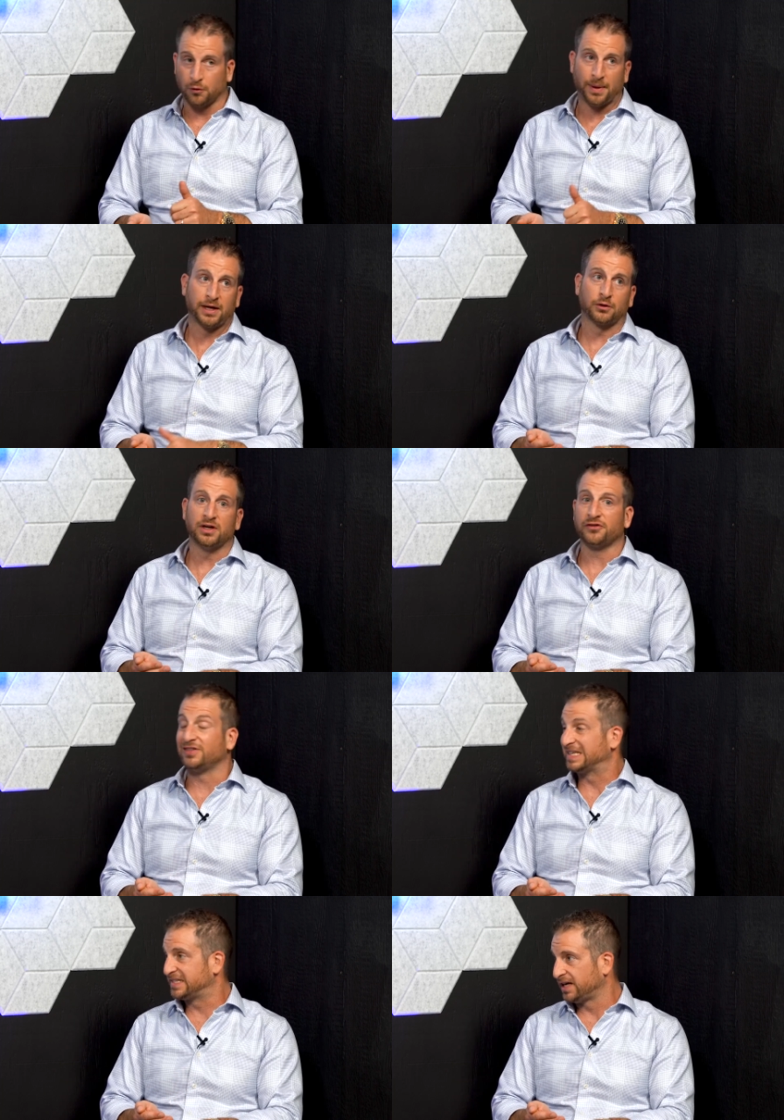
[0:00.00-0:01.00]
So pedigree
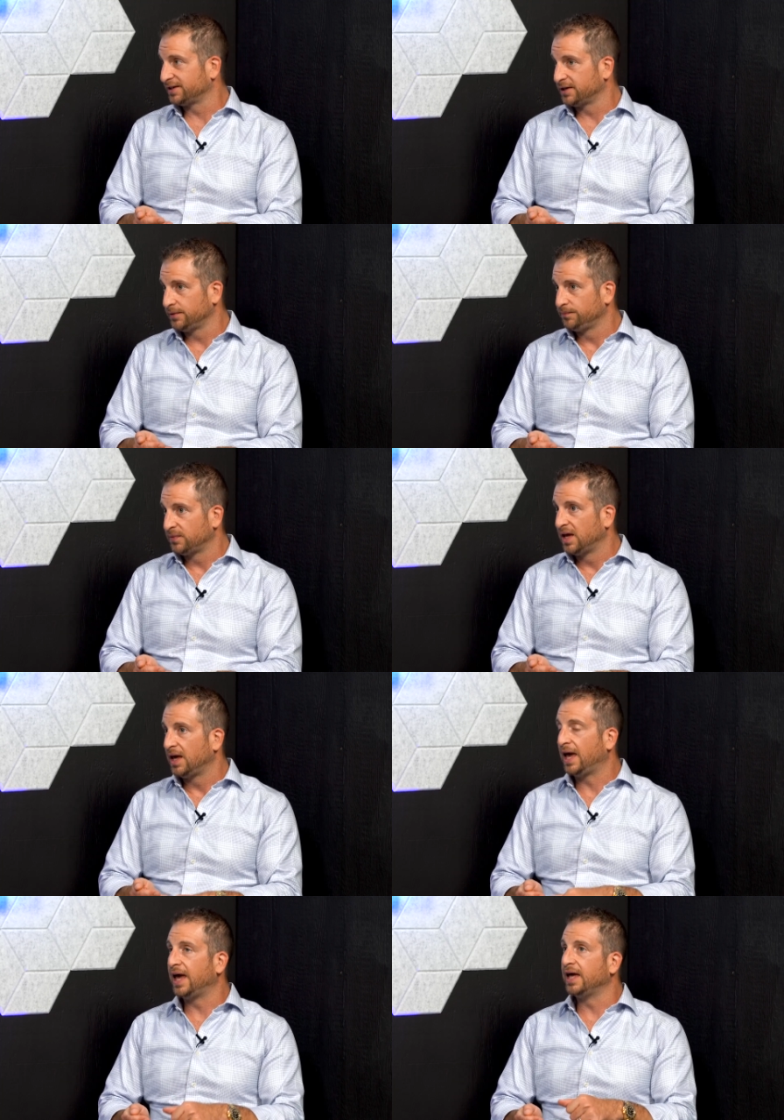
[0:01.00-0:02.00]
is the seller
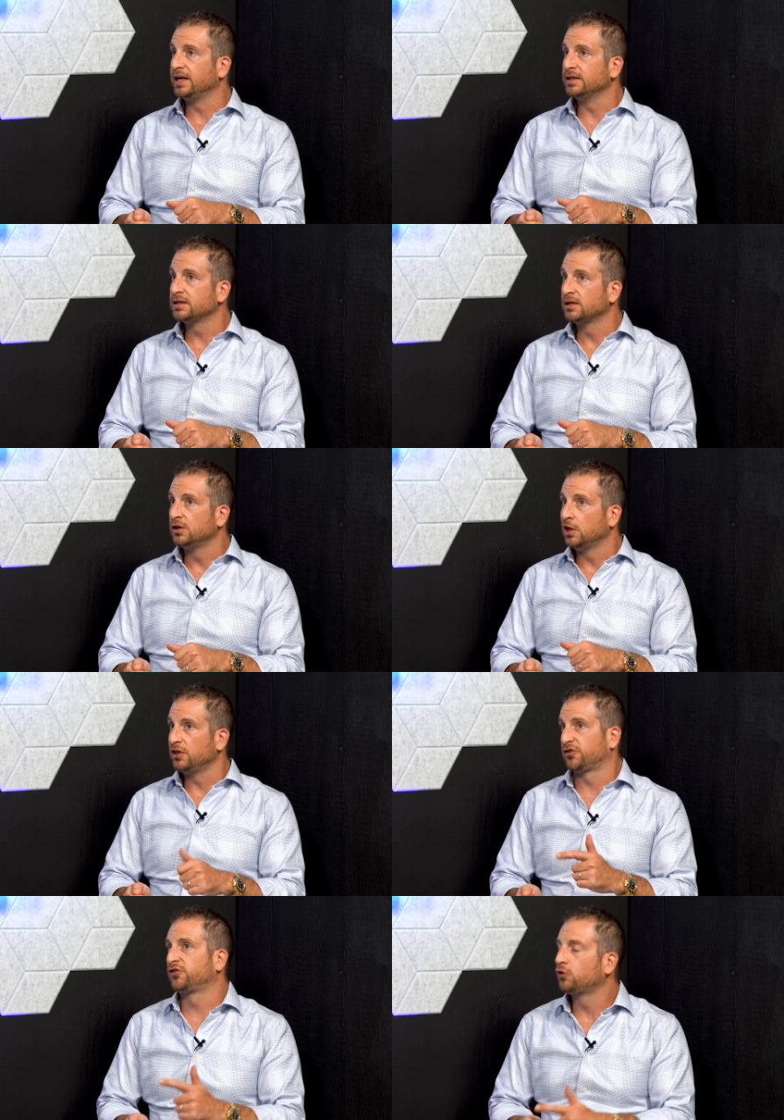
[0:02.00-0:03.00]
and
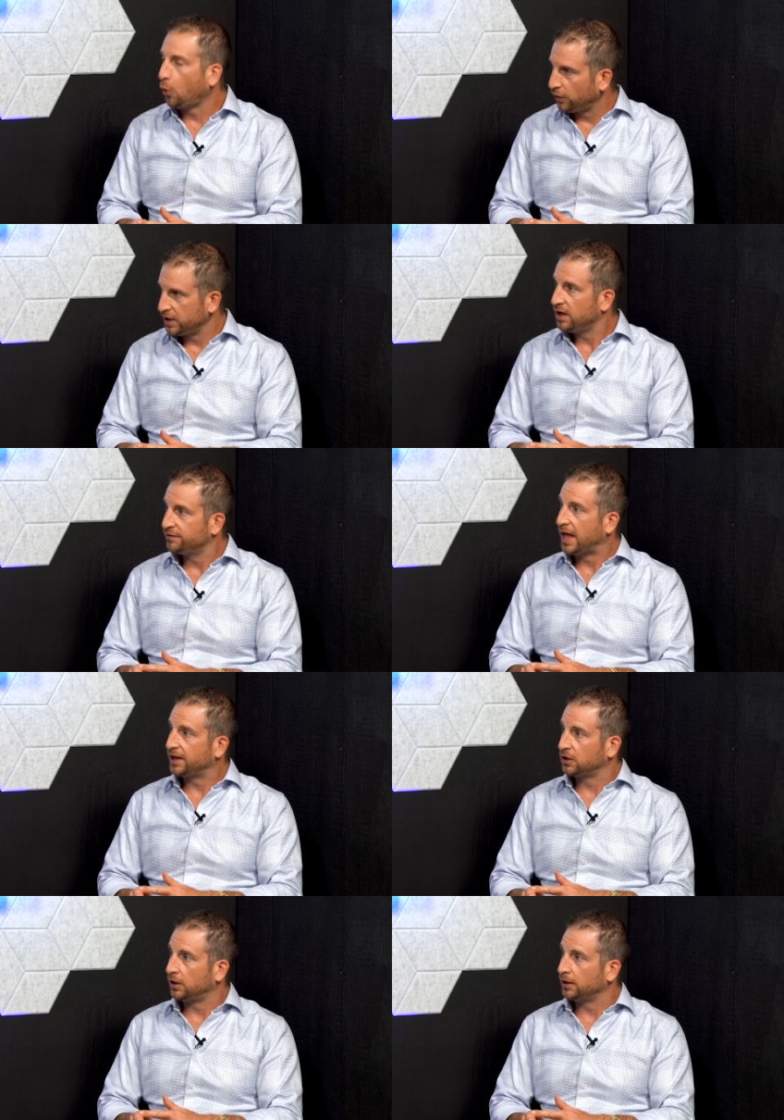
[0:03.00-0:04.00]
the story of
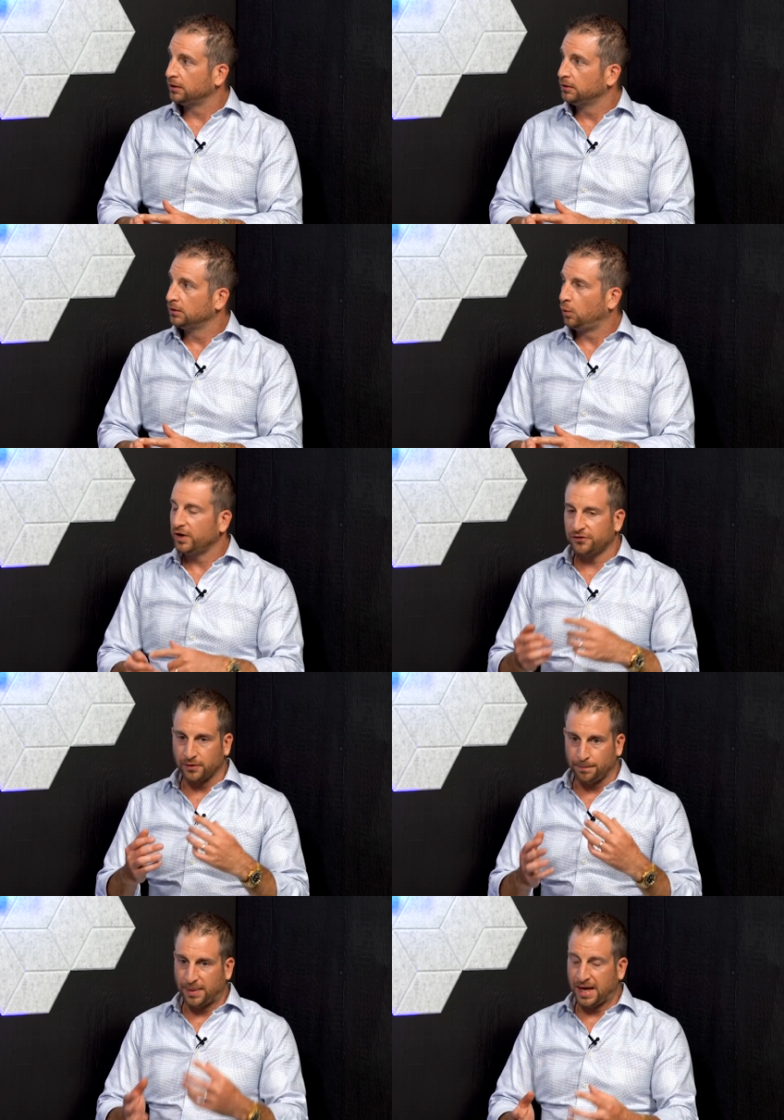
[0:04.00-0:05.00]
that car. What is the